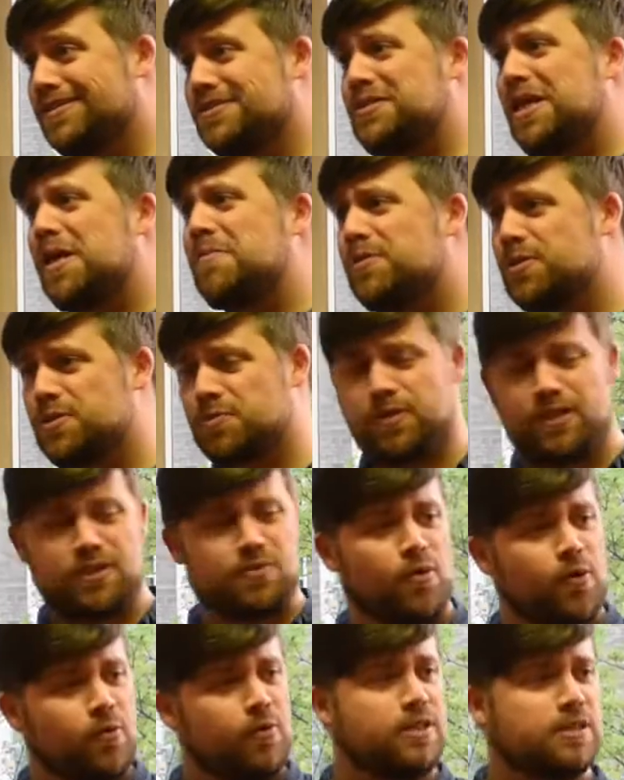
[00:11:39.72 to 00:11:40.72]
establishment.
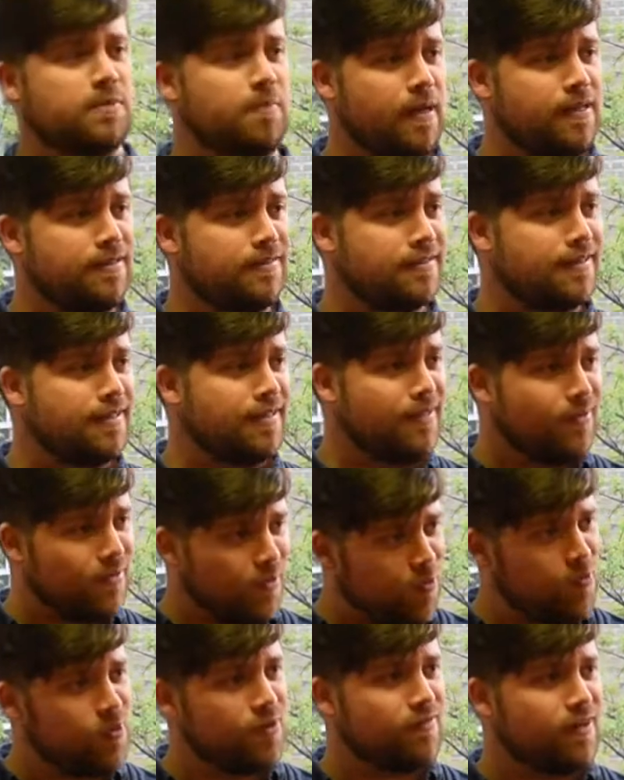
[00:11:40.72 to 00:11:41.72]
It's what we spend
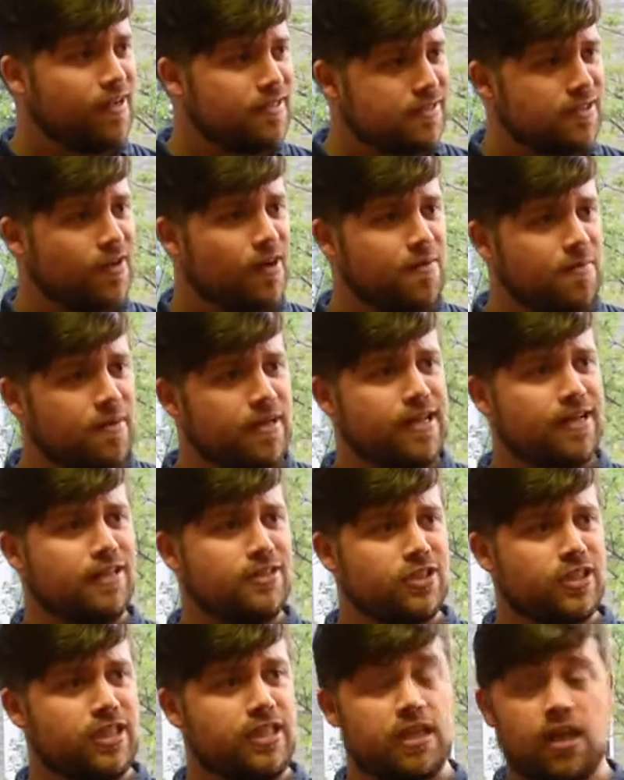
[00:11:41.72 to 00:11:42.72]
all of our time and
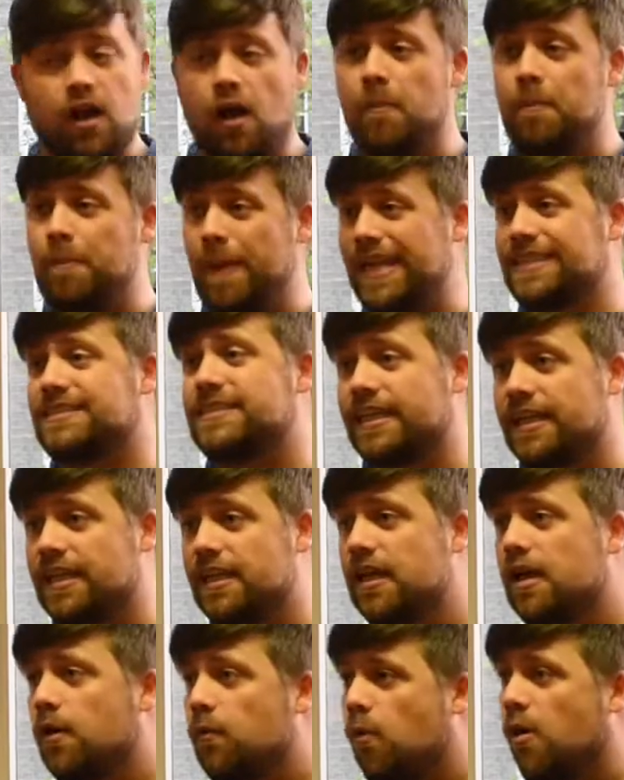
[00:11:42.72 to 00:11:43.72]
energy combating.
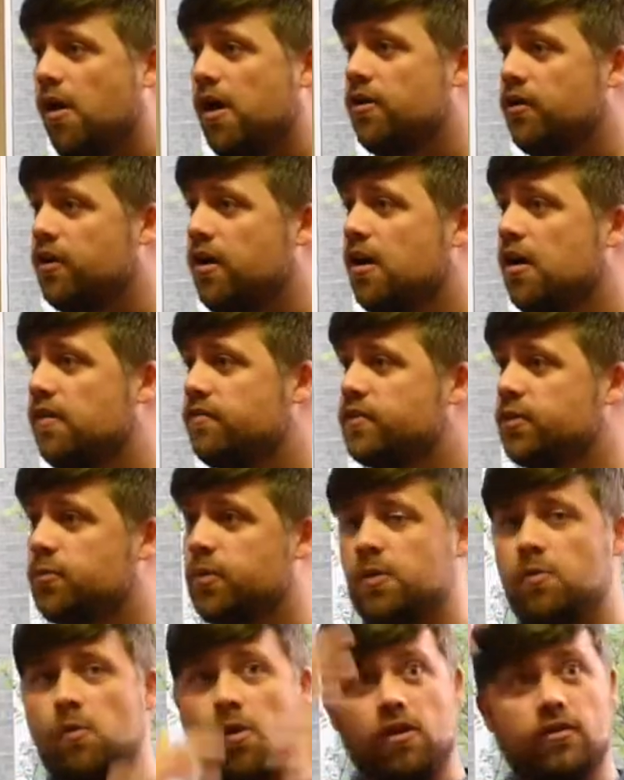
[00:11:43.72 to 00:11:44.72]
Why on earth do
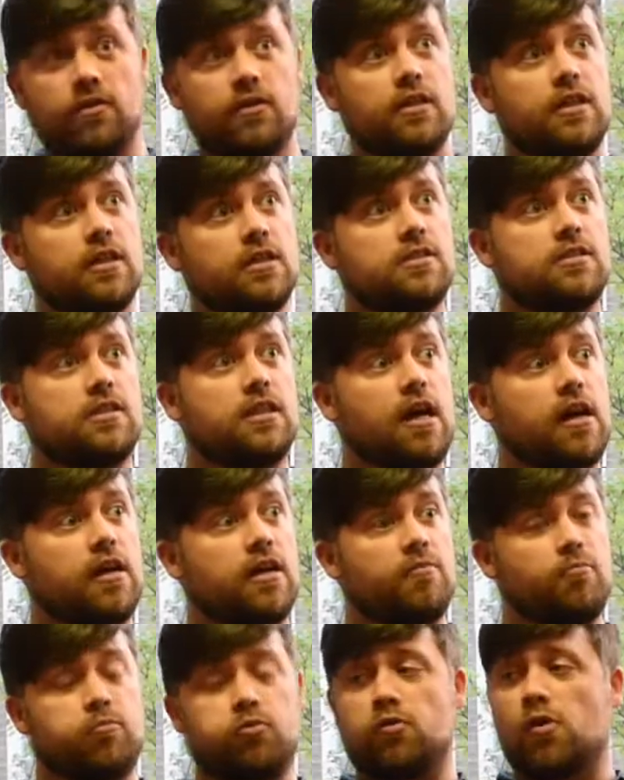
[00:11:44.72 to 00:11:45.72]
we want to
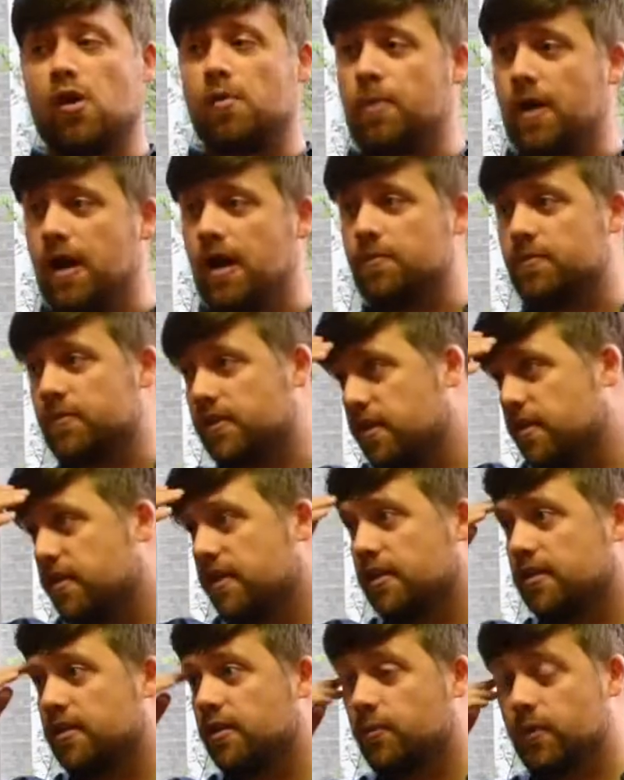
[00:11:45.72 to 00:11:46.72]
kind of prop up the
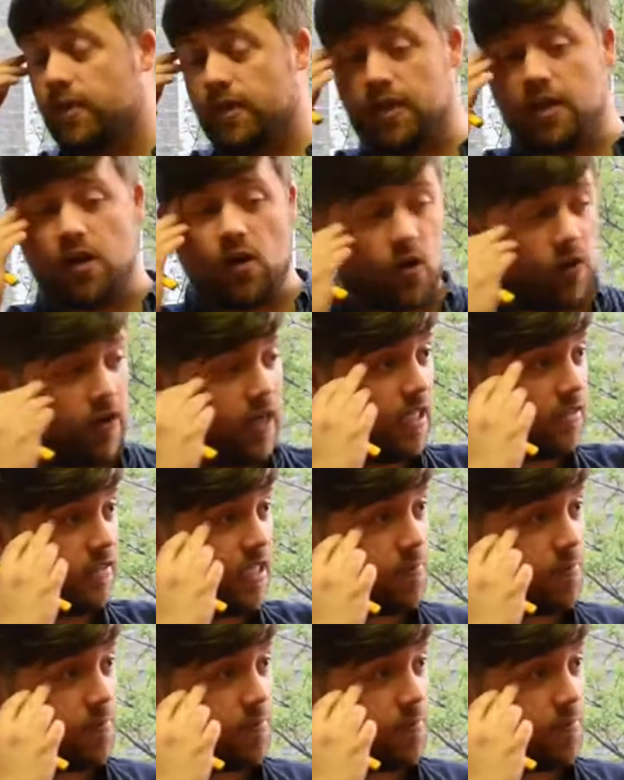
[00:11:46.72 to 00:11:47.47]
thing that we're on our